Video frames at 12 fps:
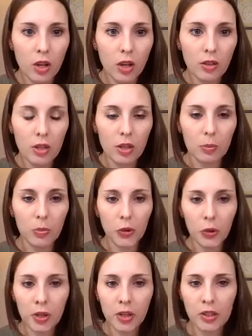The
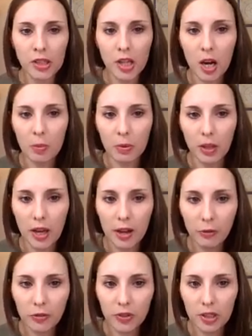blue one in the top
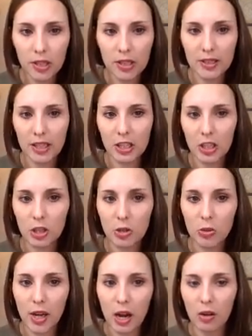left is
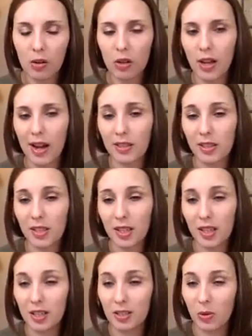EDU Calc Classic.
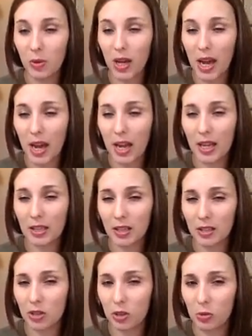It is okay, it
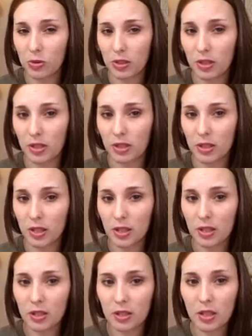doesn't do
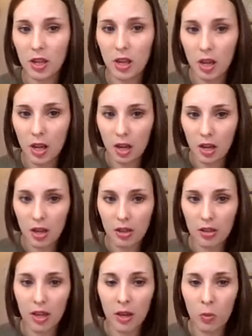statistics.
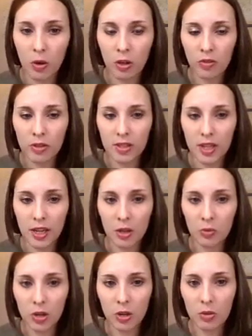The one on the
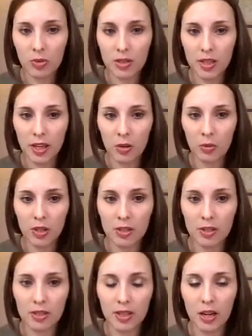second row, the second one, it
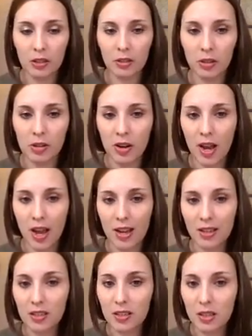says
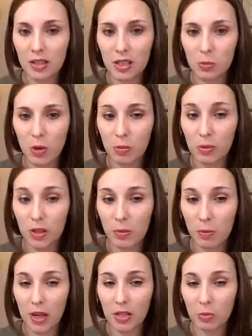CalculatorX. This is probably
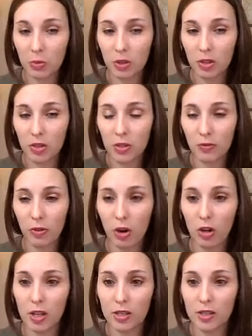the best one as
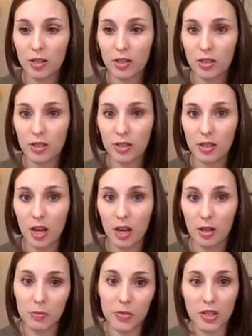far as
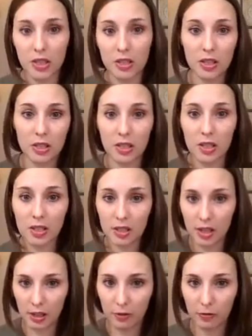statistics that
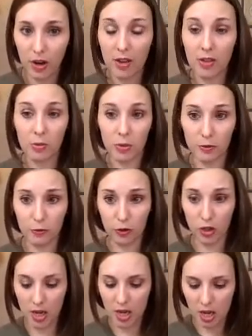I could find that was
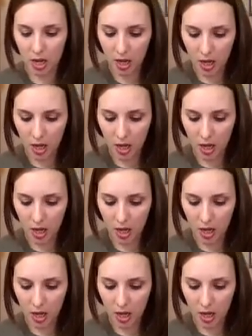free.